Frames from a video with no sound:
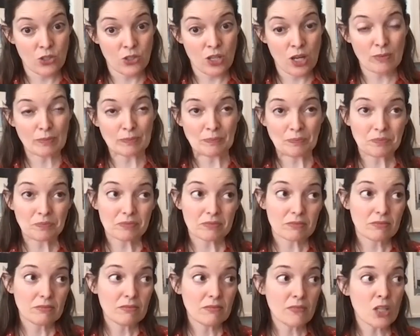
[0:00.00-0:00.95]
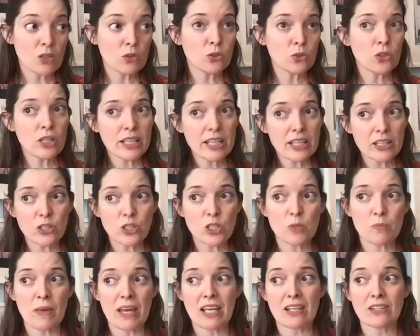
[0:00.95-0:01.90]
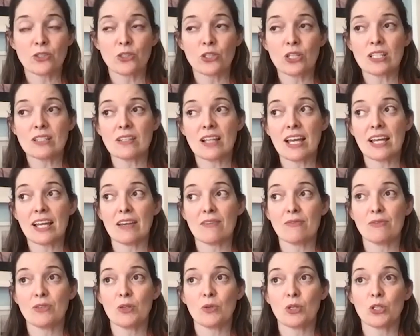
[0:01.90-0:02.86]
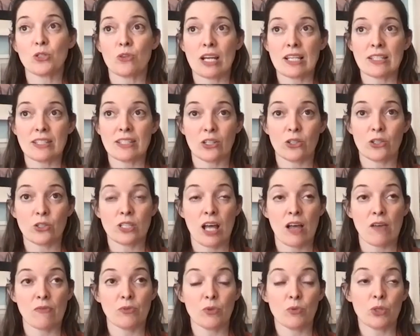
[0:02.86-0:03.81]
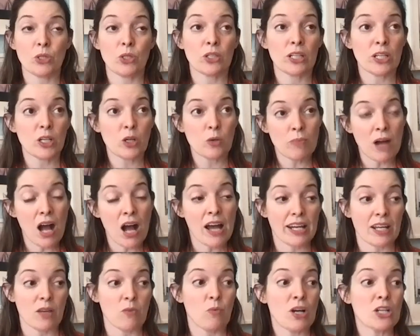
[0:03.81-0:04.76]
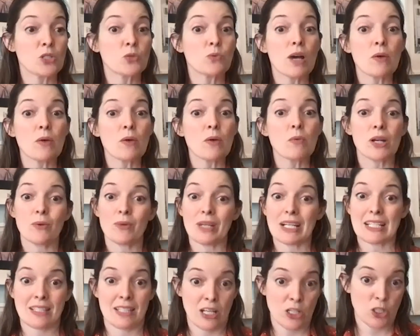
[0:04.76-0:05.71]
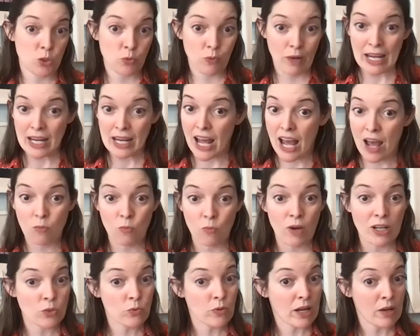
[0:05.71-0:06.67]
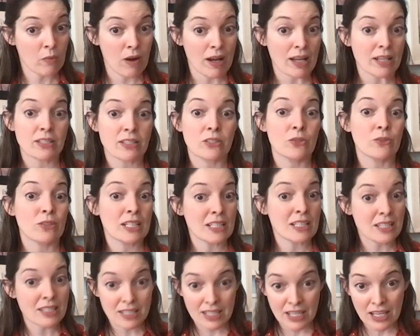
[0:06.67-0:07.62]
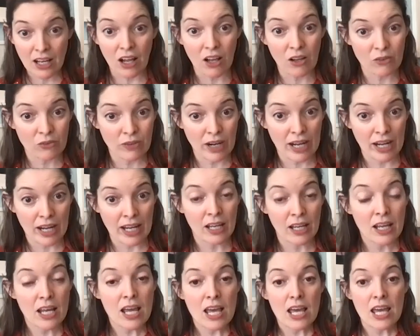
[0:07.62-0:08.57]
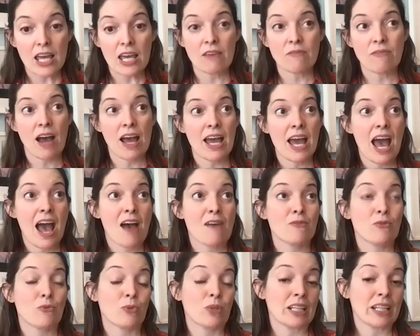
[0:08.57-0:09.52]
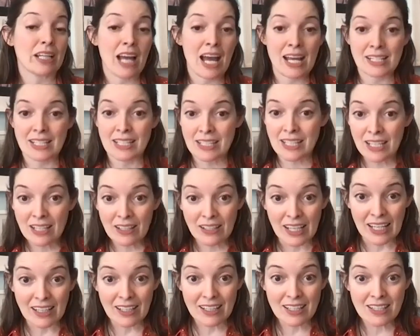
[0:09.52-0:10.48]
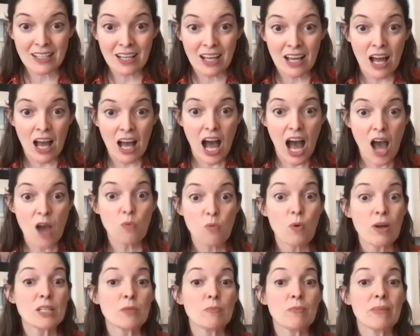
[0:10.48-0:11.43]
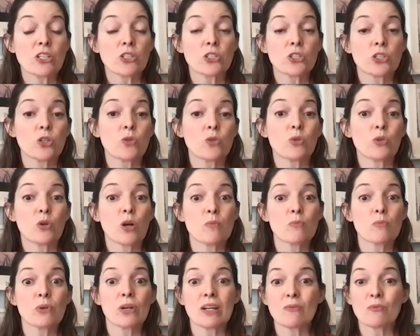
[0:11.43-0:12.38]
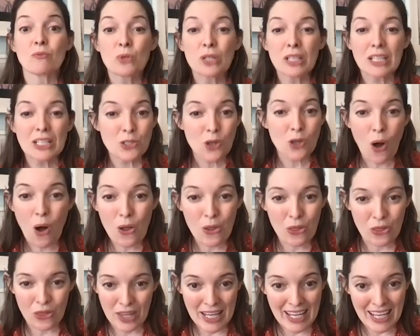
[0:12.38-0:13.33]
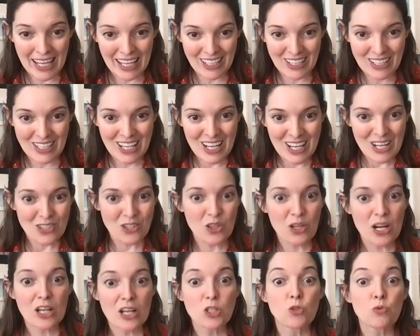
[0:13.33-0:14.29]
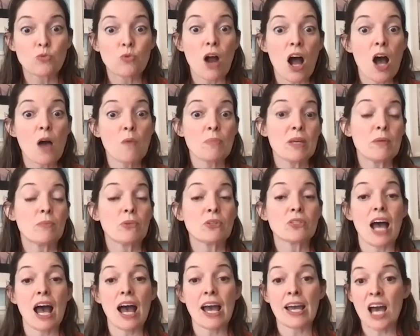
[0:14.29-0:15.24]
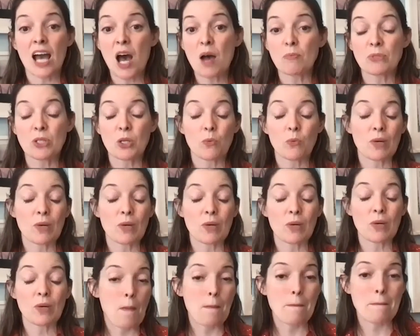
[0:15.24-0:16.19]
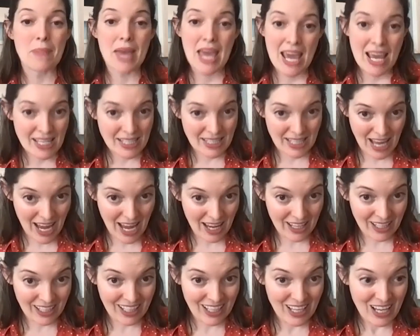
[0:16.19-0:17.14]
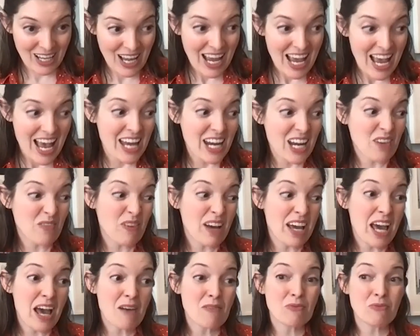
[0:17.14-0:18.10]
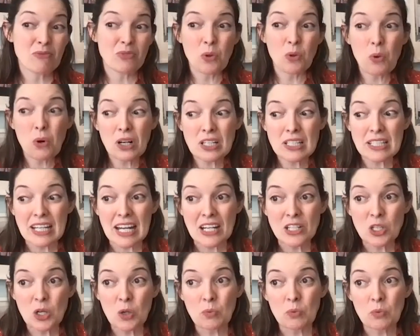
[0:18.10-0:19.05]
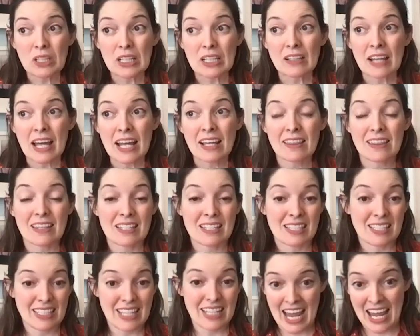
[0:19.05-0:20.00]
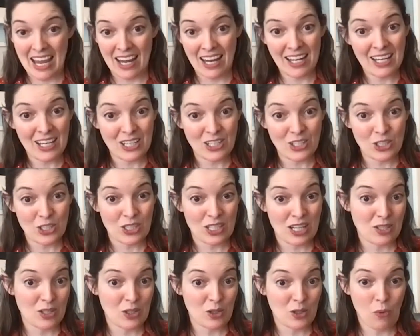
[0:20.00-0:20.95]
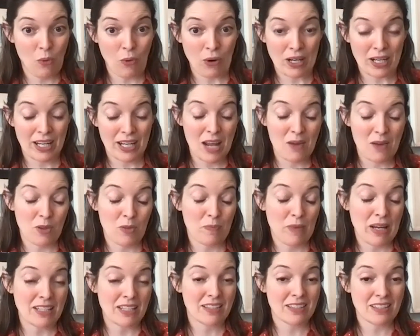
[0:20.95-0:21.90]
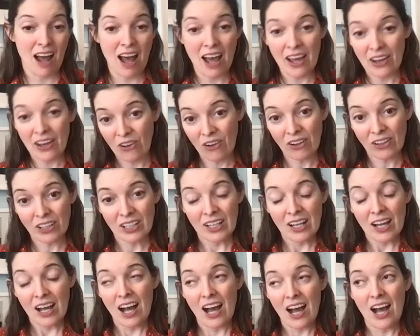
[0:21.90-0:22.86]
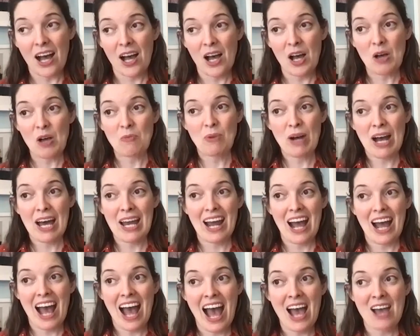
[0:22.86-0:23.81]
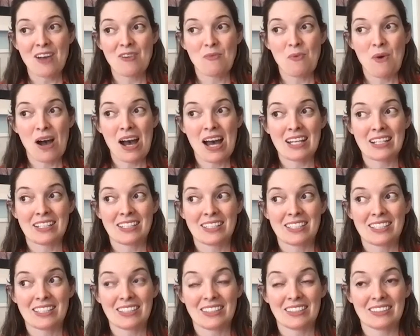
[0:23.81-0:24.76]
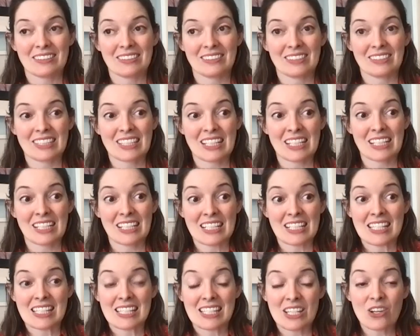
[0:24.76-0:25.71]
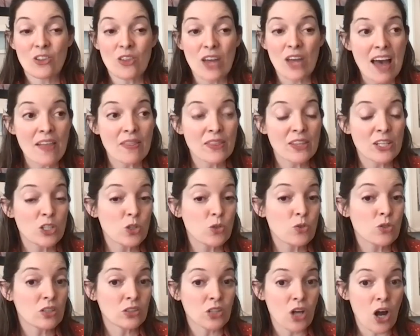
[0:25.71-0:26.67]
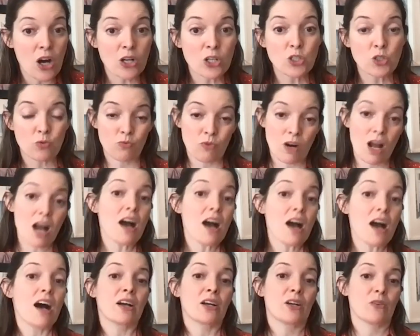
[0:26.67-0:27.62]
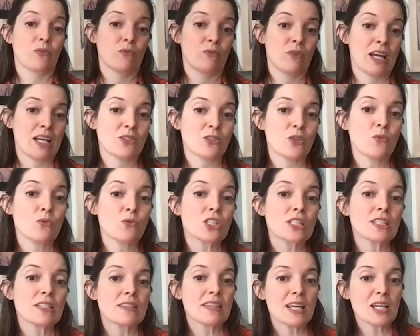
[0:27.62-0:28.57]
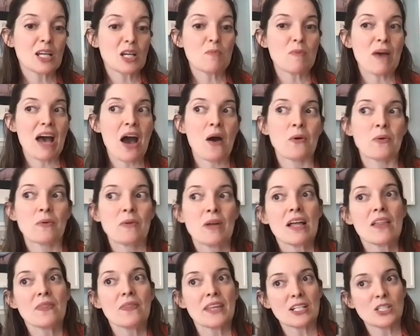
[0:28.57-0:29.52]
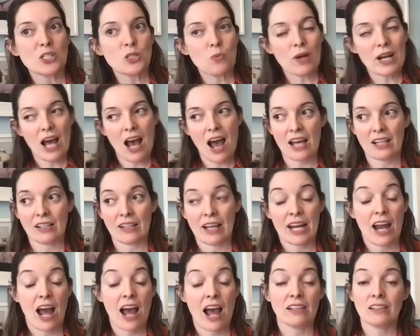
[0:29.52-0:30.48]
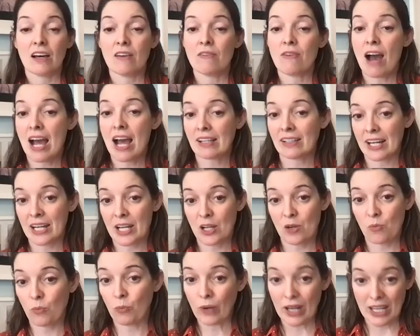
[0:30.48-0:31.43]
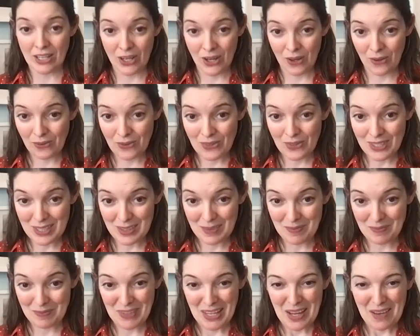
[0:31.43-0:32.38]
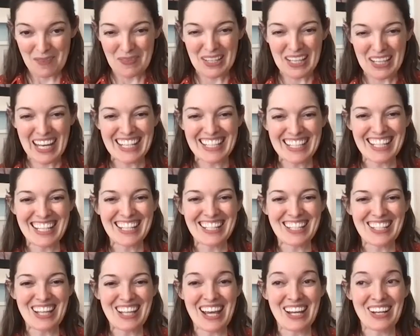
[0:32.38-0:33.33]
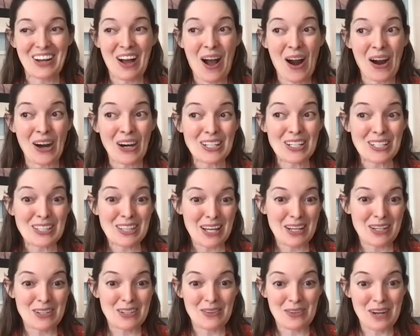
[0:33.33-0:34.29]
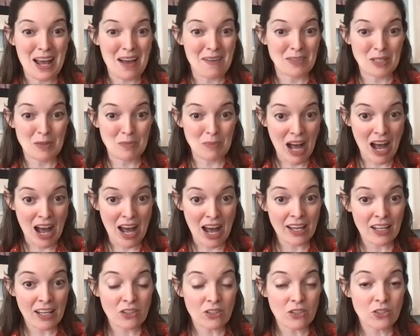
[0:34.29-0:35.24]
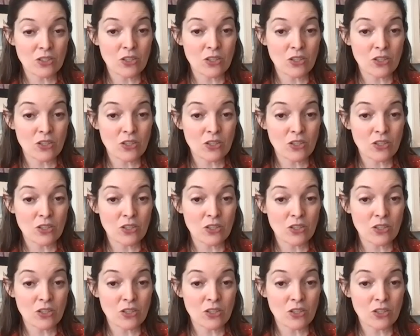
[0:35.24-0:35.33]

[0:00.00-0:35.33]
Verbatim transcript: So mm look at your space just like if you were dressing yourself you would look at your body what do i want to accentuate and what do i want to conceal right mm-hmm. if i mm-hmm. have really high ceilings i want to make sure to incorporate really tall things so that i draw people's eye up to what's amazing mm-hmm. and if i have floors and i don't really like the stain it just doesn't coordinate with my style uh, but i want to conceal that, then use a large rug, right? So just think about things you want to highlight. I love highlighting windows because mm-hmm. it's like art that you don't have to buy.